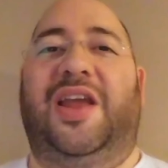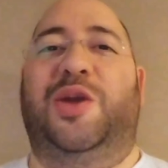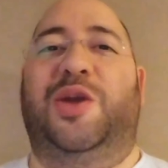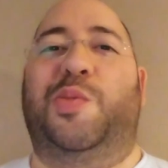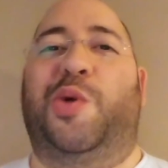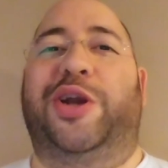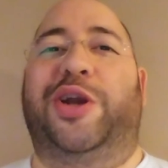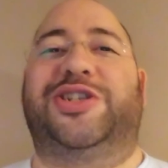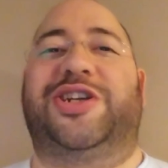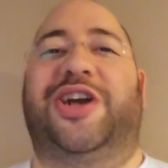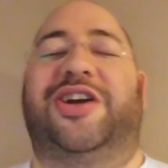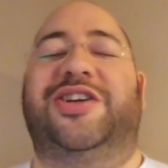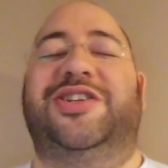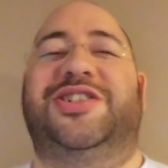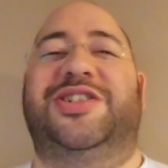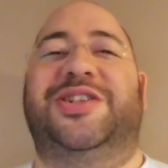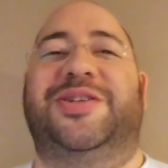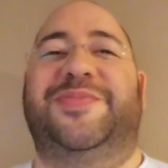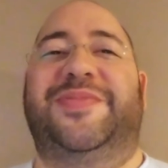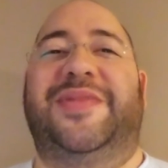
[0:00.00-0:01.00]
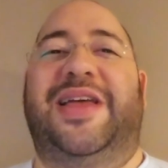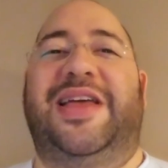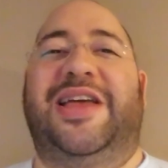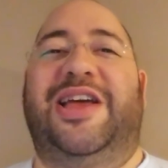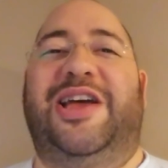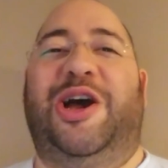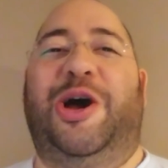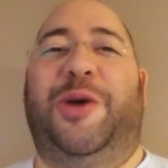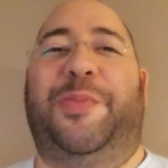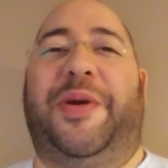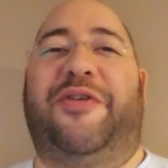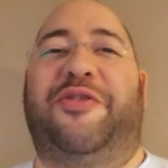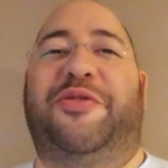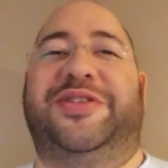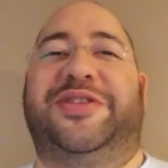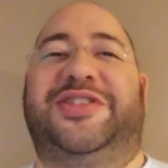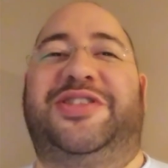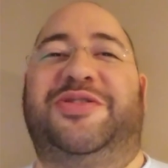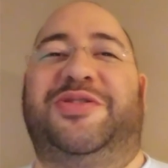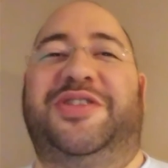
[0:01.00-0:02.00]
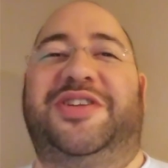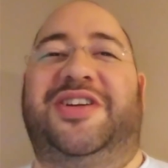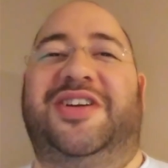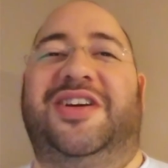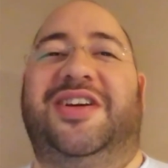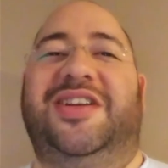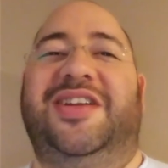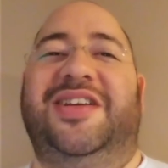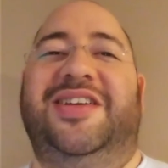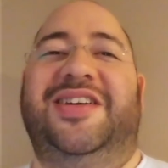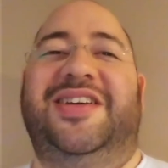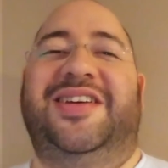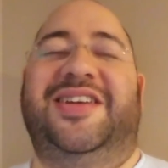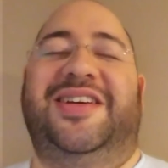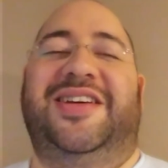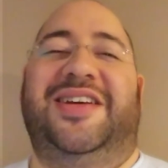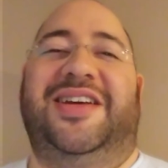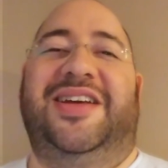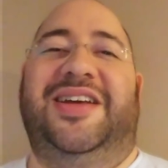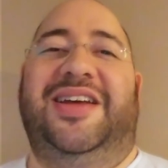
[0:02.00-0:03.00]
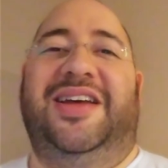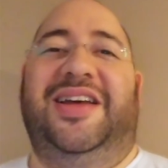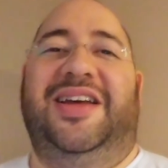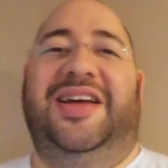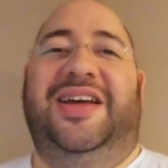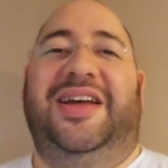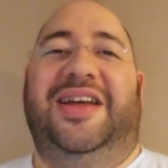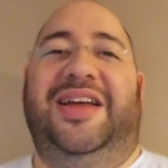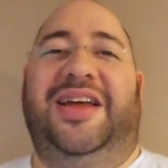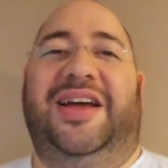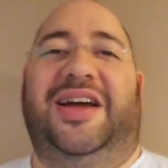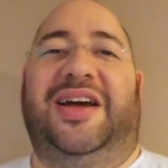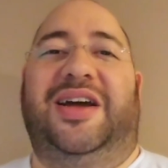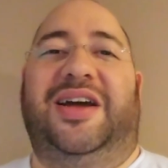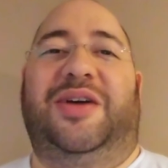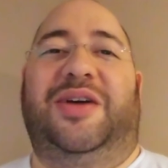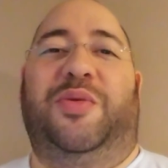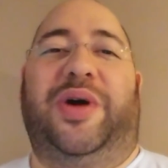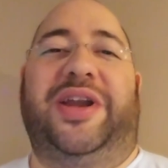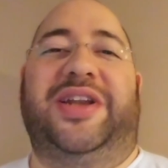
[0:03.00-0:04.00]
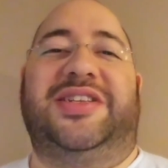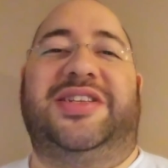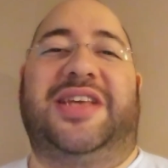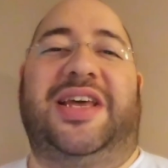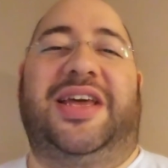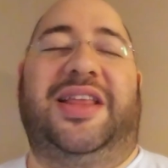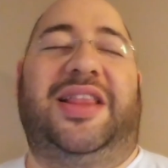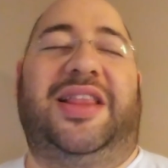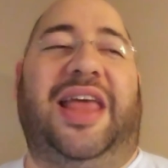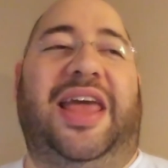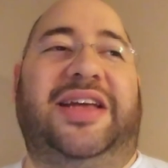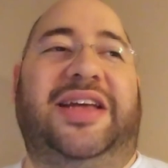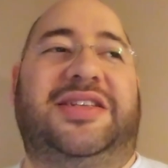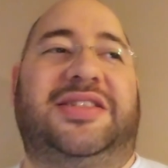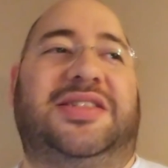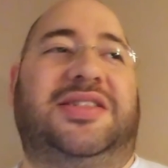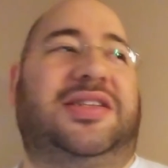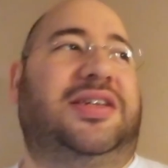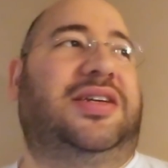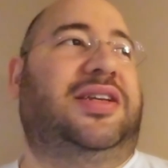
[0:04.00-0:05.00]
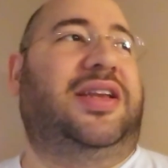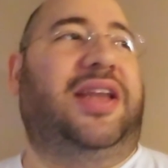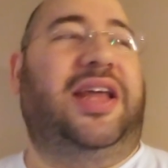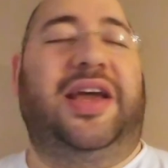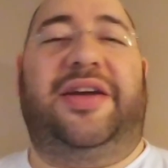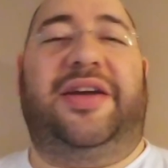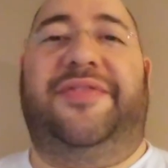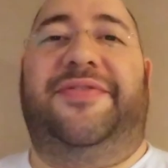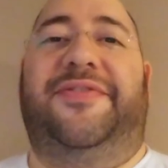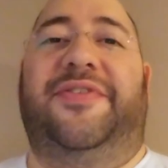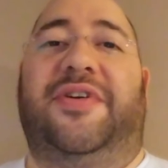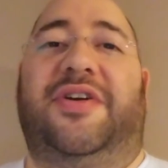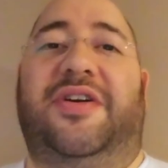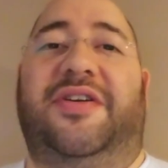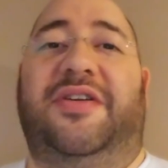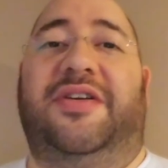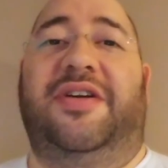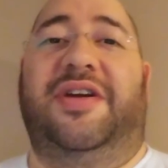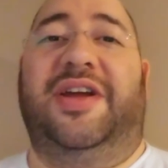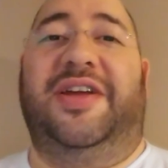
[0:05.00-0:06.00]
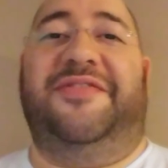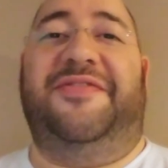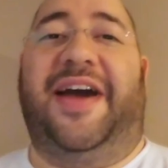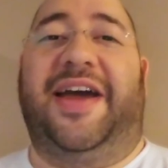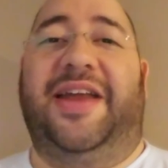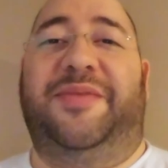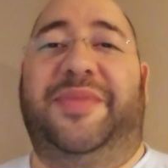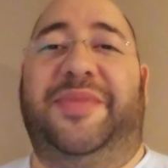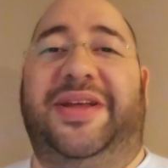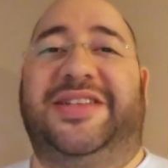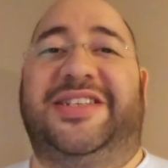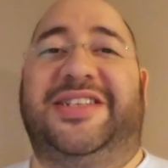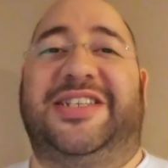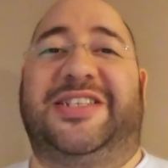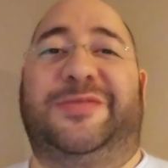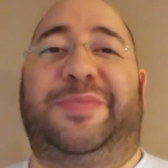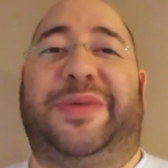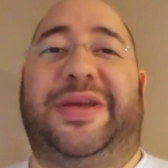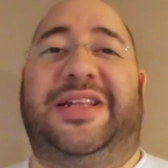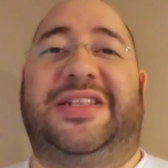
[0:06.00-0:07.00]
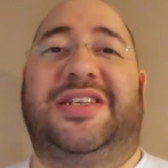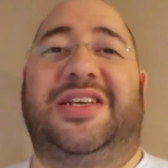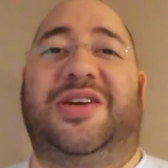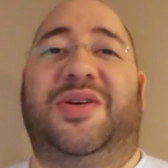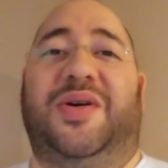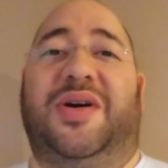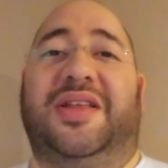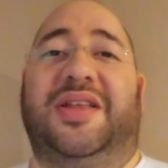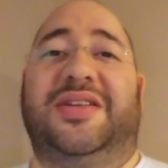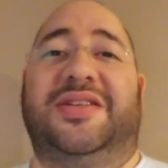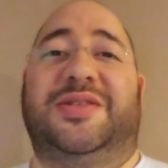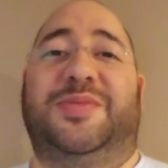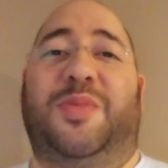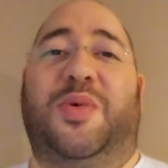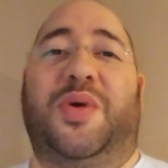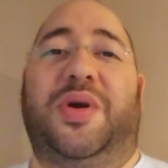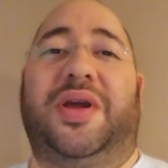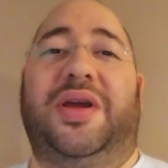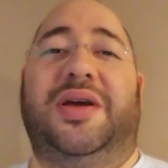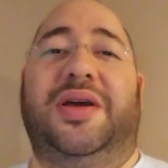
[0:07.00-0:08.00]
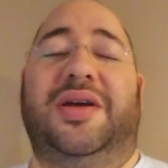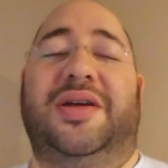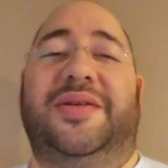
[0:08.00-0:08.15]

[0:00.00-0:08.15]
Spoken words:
Good morning, church. Hope everyone's doing good. I want to say thanks to Nick for inviting me to speak to you all this morning.